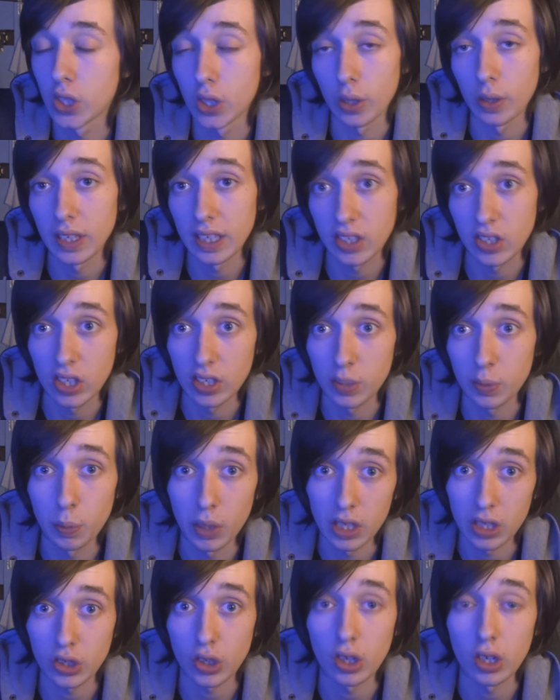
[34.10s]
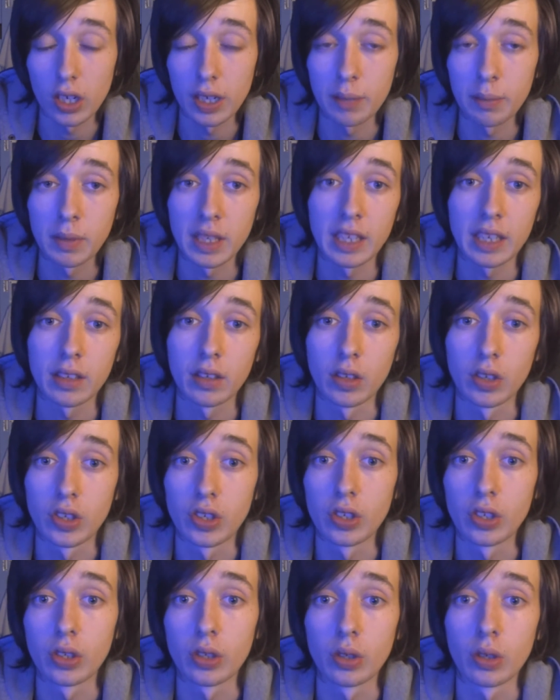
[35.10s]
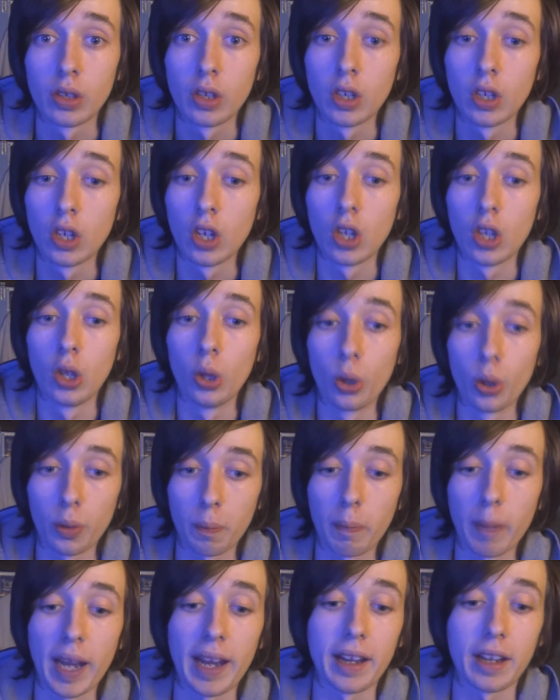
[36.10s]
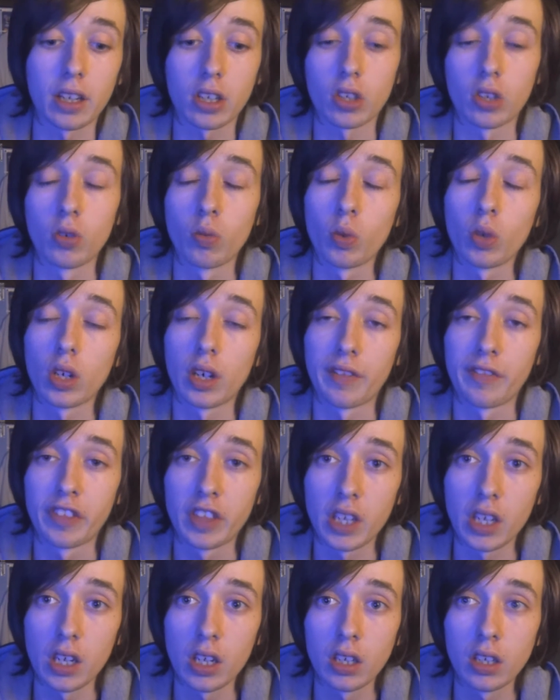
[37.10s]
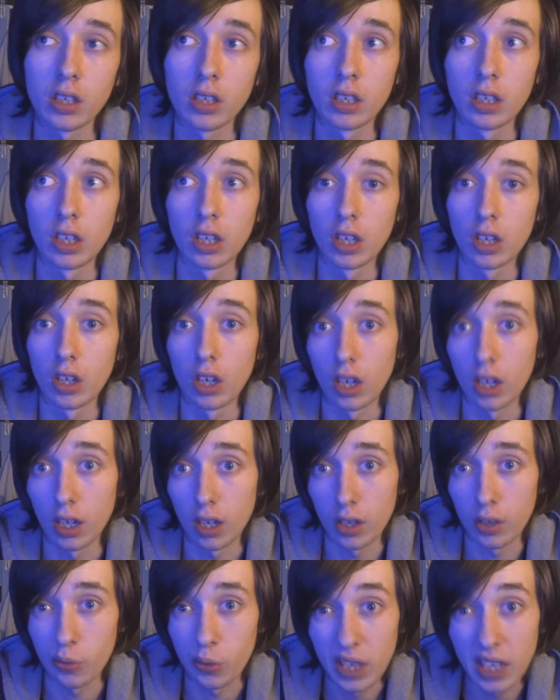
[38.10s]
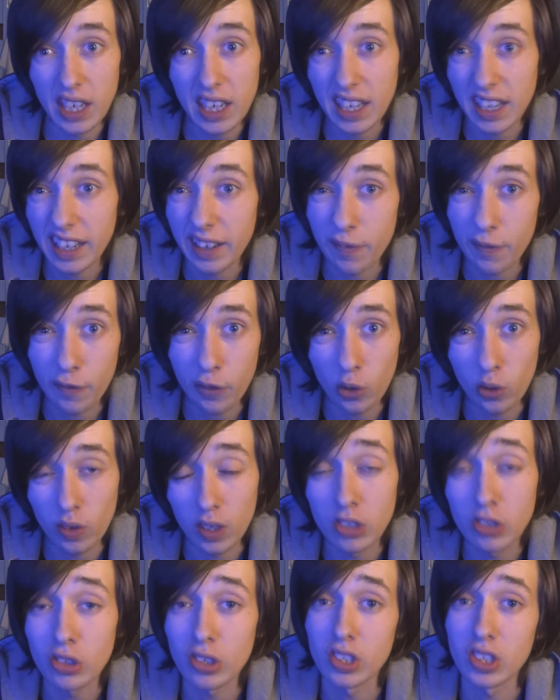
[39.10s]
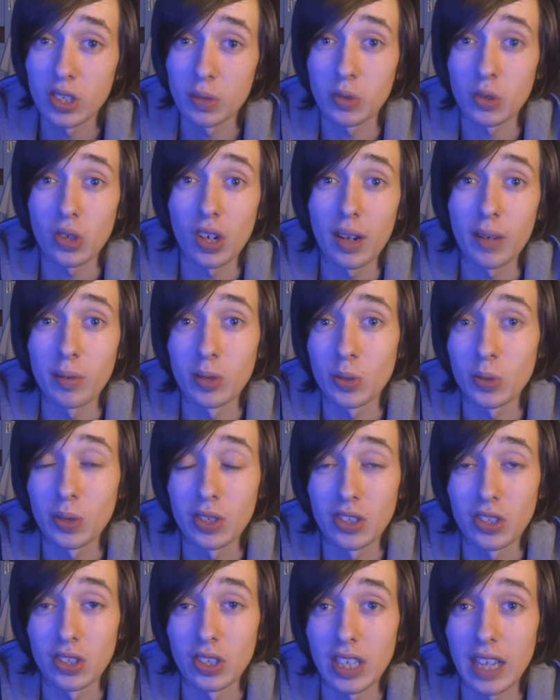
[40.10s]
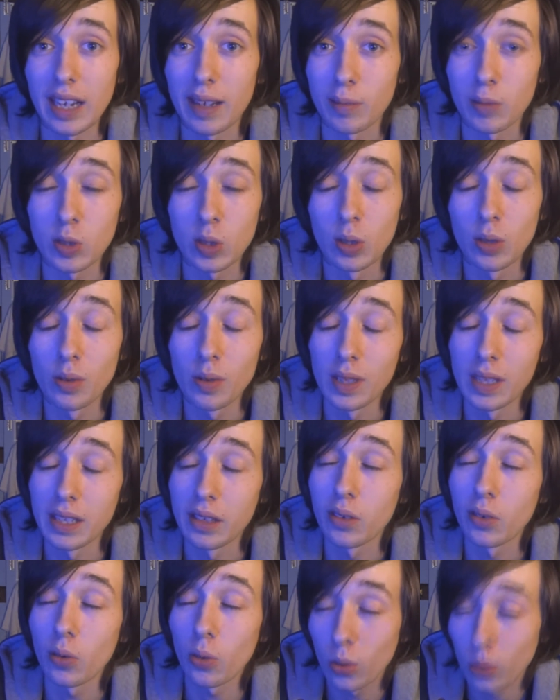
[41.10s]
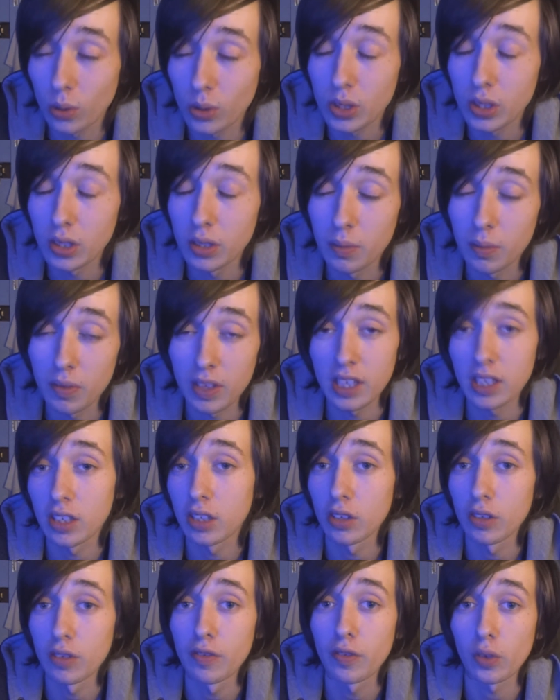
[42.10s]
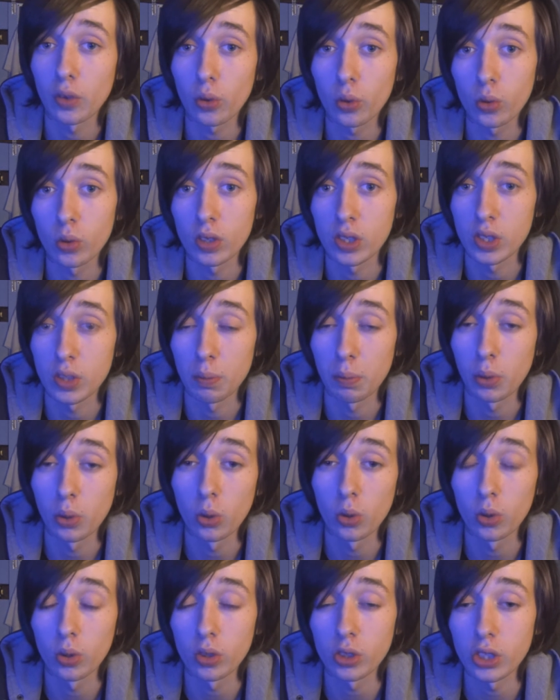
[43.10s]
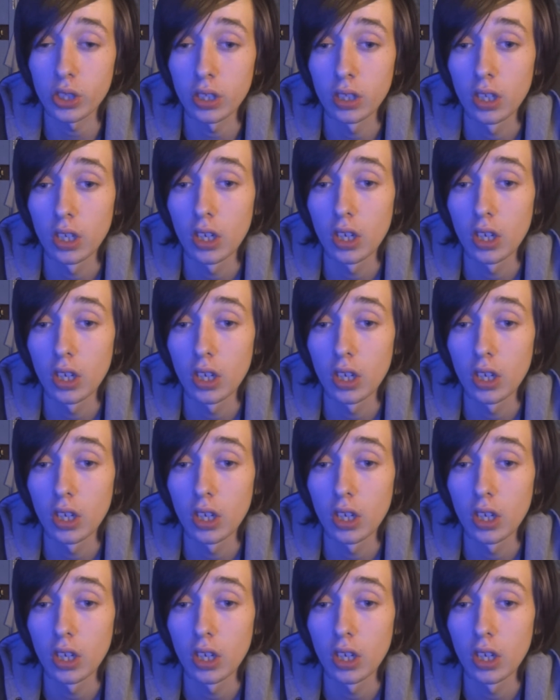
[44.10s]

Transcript: so this is my time now to look back on what I've done. Uh, we're nearly at 400 subscribers, which is absolutely awesome. Thank you for all the support